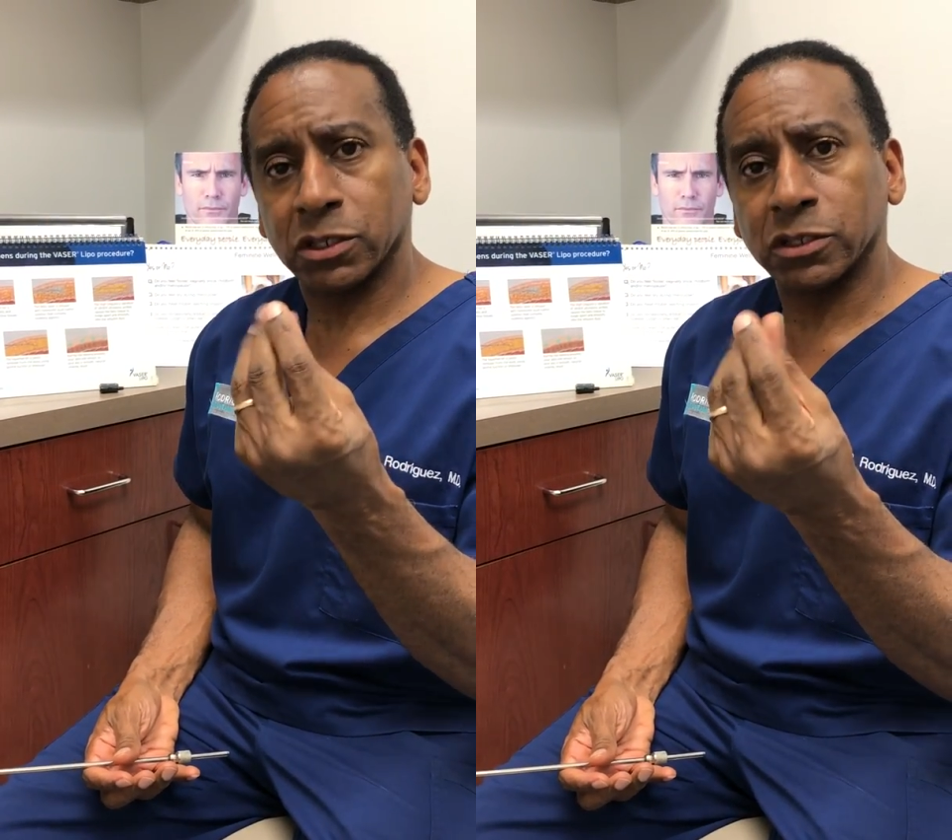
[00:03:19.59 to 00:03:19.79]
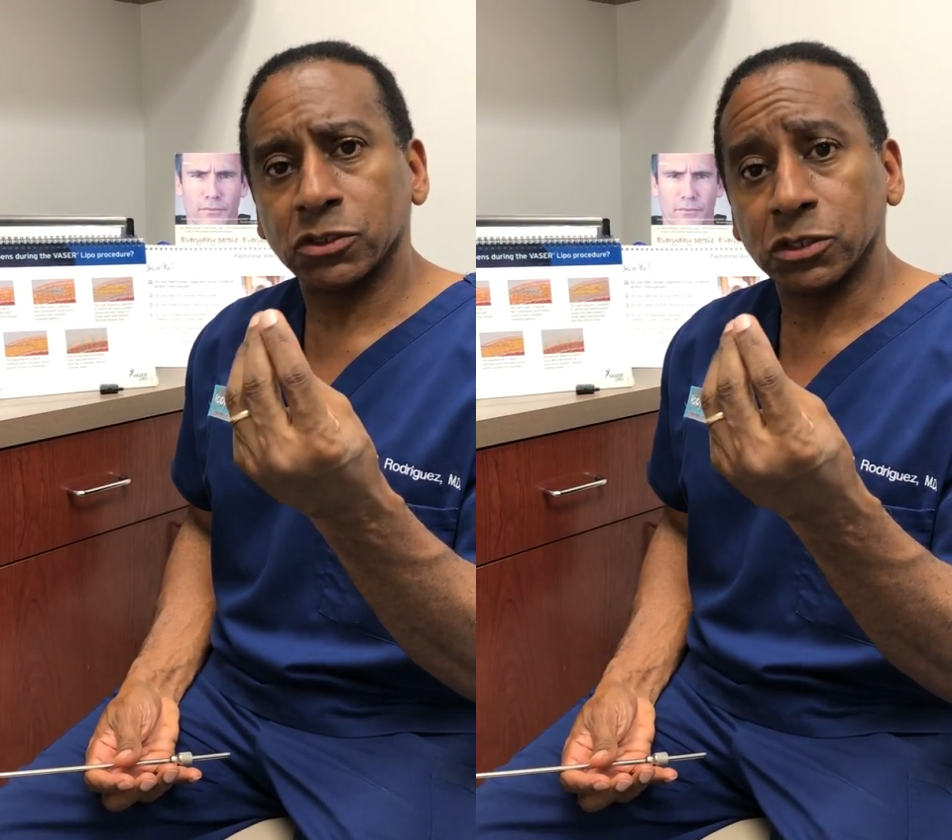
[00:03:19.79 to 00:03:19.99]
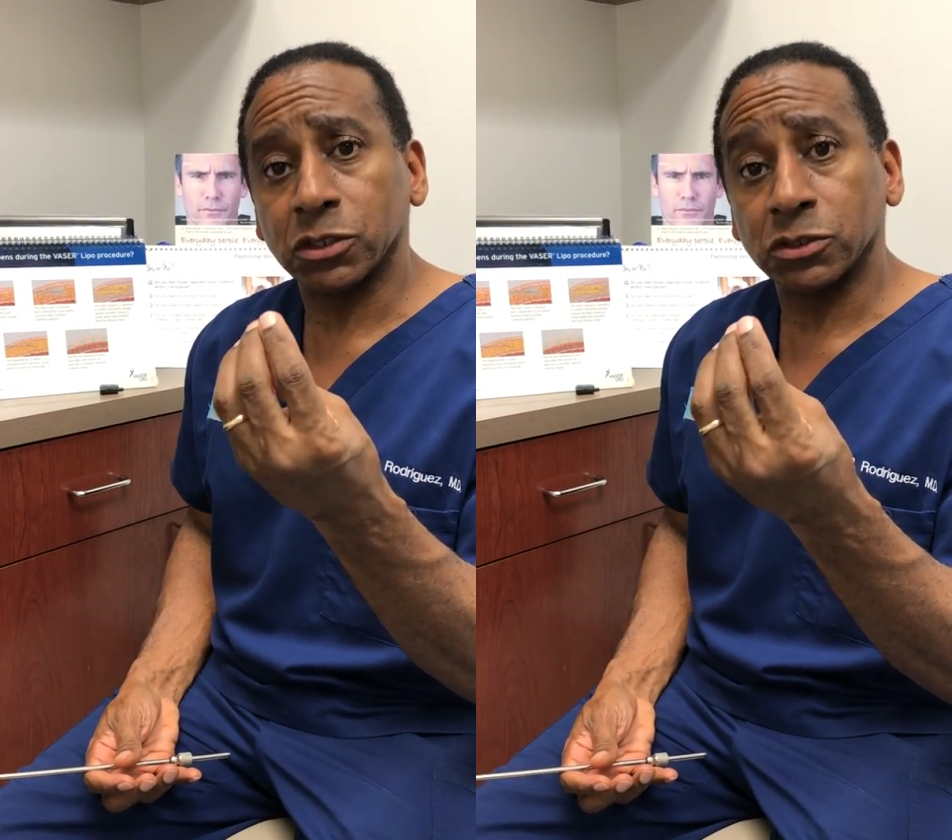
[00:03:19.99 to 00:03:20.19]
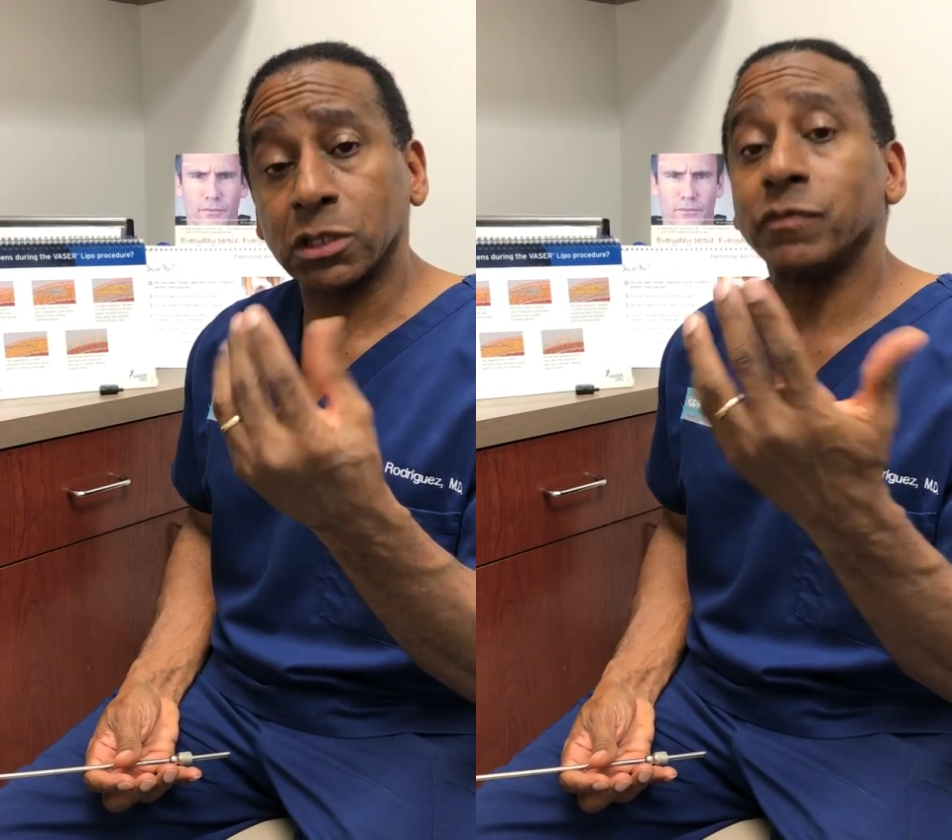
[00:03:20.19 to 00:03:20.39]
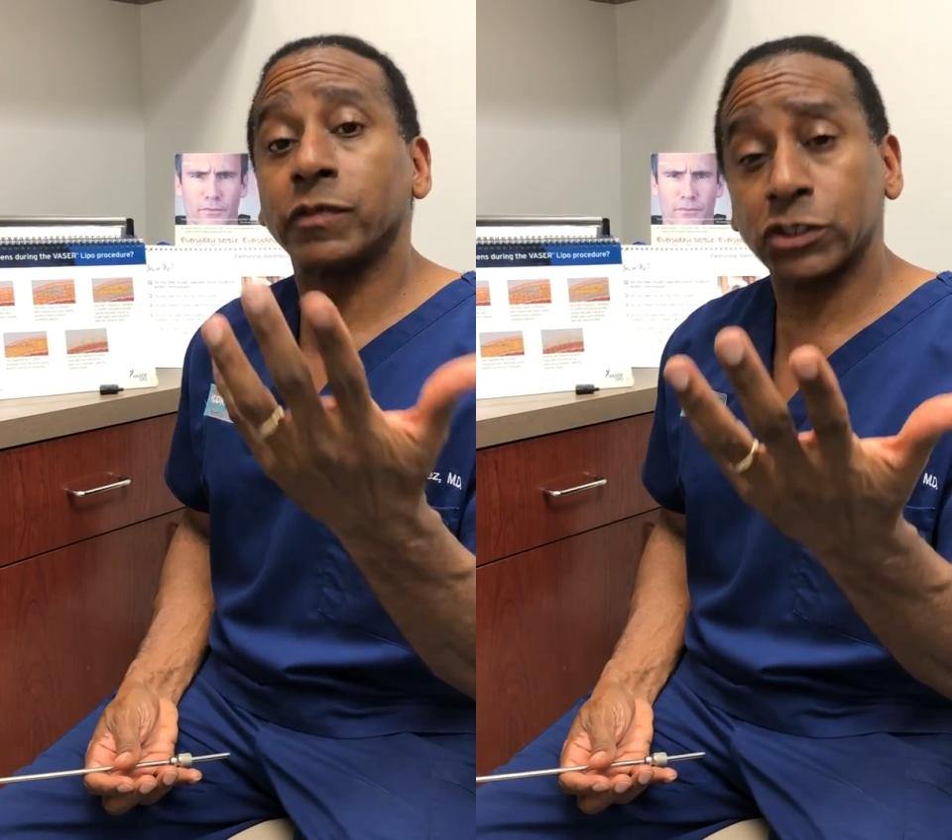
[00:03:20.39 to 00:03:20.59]
consistency
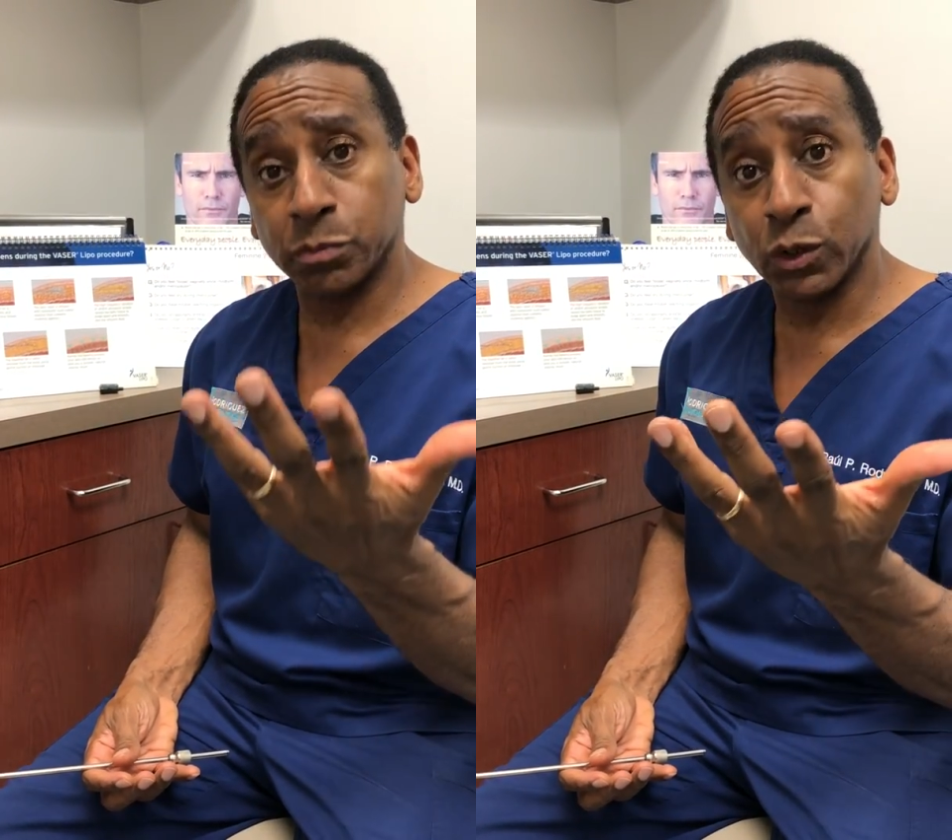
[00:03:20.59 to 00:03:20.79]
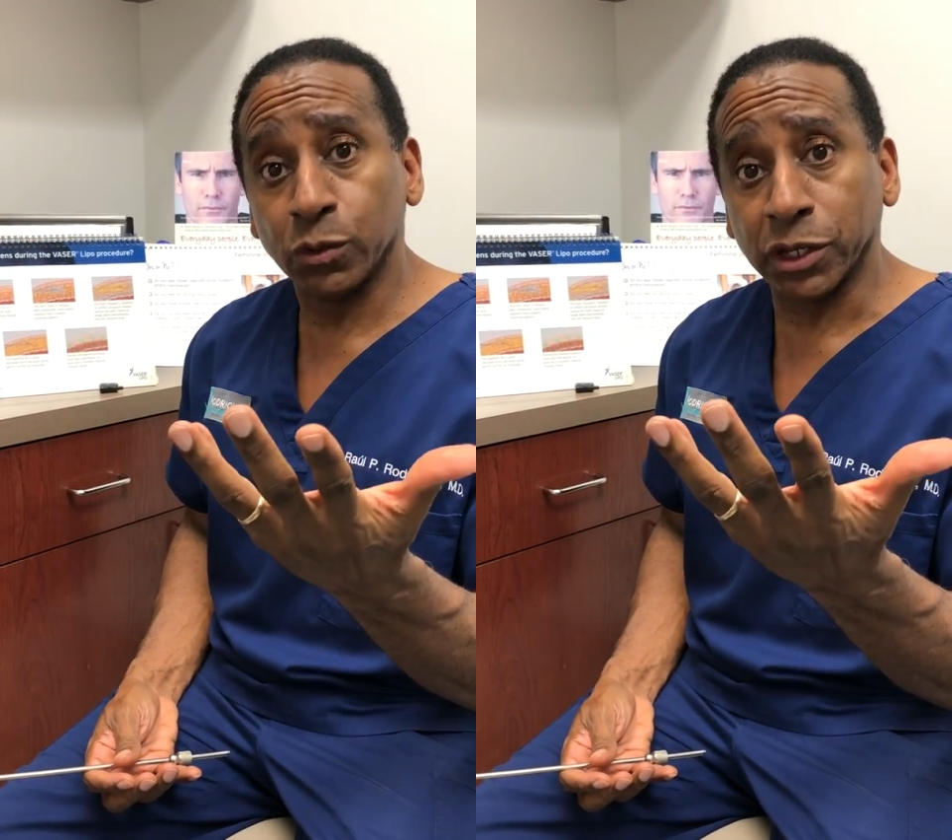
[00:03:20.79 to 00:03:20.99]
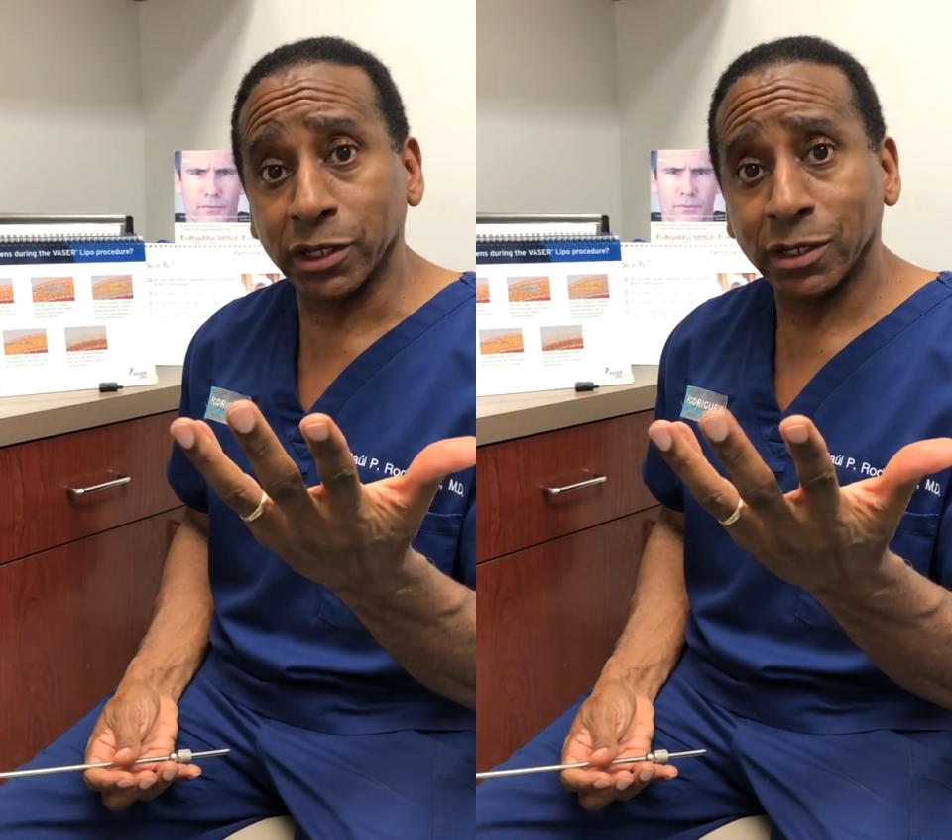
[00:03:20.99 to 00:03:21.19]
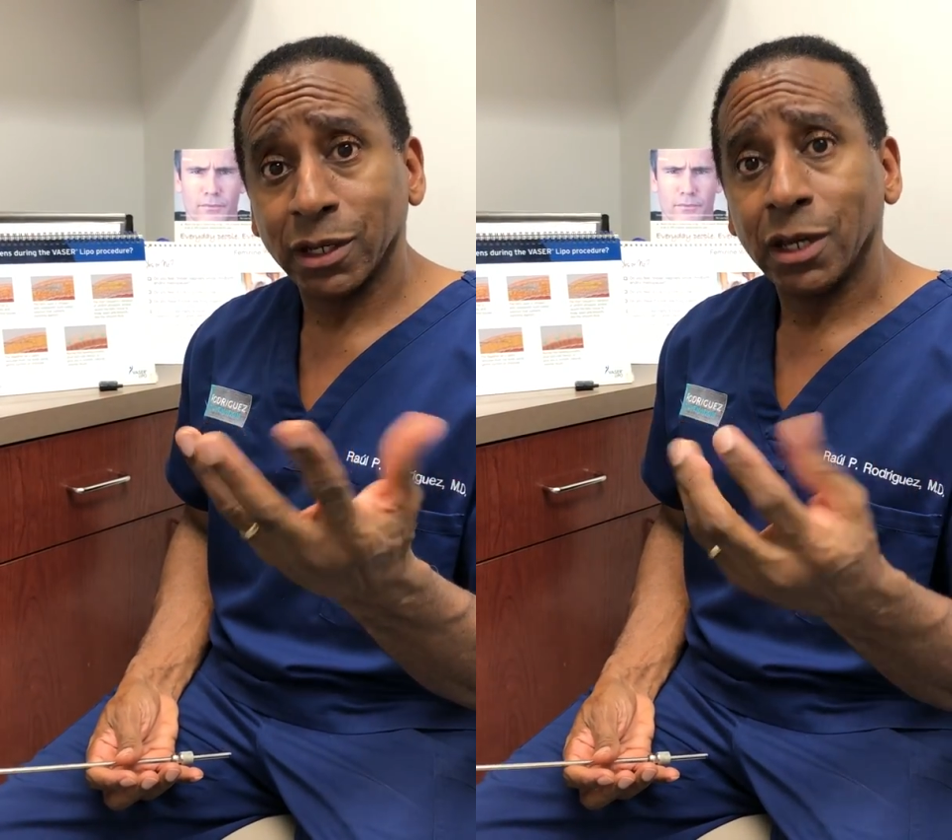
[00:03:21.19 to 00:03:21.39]
of a smoothie.